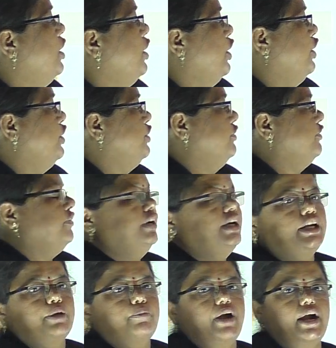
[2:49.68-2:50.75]
Individual
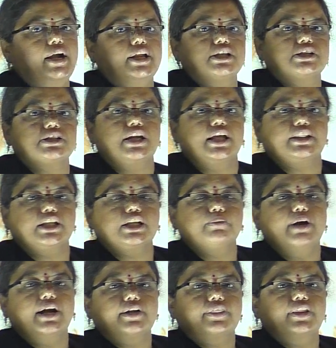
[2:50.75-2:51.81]
demand is nothing
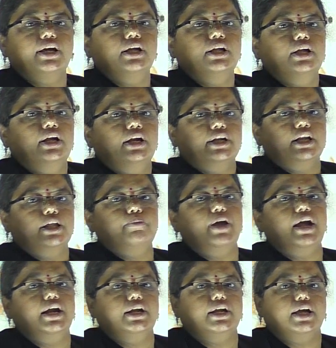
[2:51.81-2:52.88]
but the
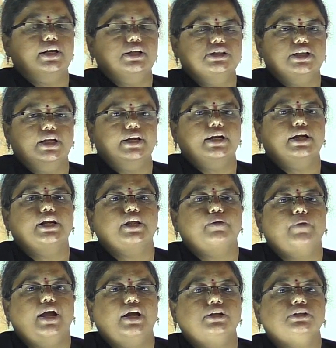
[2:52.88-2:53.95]
demand or general
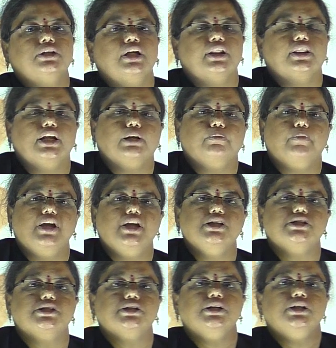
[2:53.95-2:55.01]
demand. That
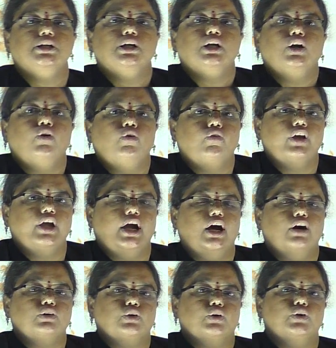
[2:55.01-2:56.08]
means we
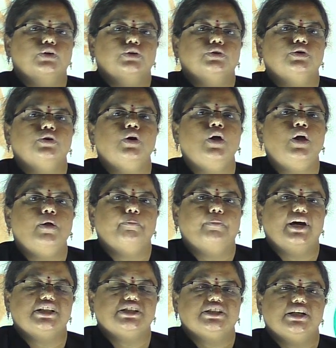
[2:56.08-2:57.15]
have to
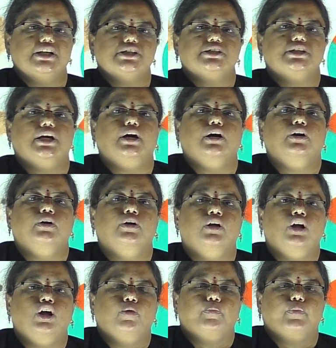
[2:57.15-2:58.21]
purchase the
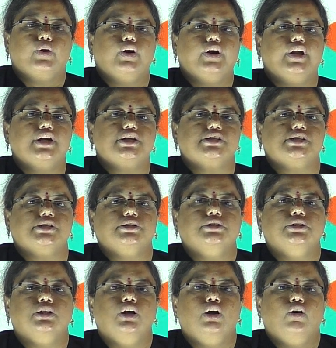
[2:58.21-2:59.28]
products,
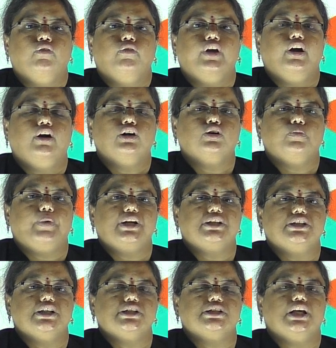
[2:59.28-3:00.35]
we have to
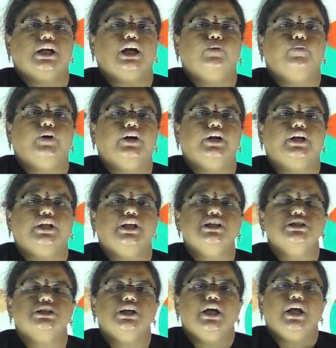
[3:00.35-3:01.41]
purchase the
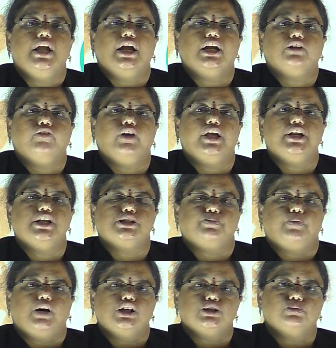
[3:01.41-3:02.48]
commodities at various
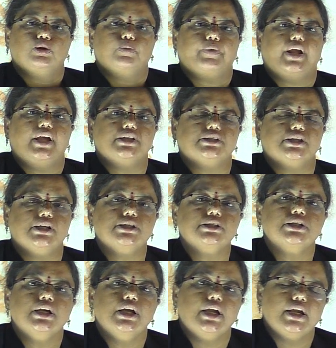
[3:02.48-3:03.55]
possible
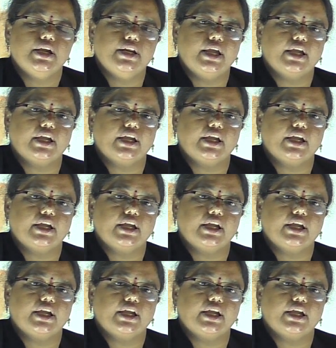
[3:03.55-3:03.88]
prices in a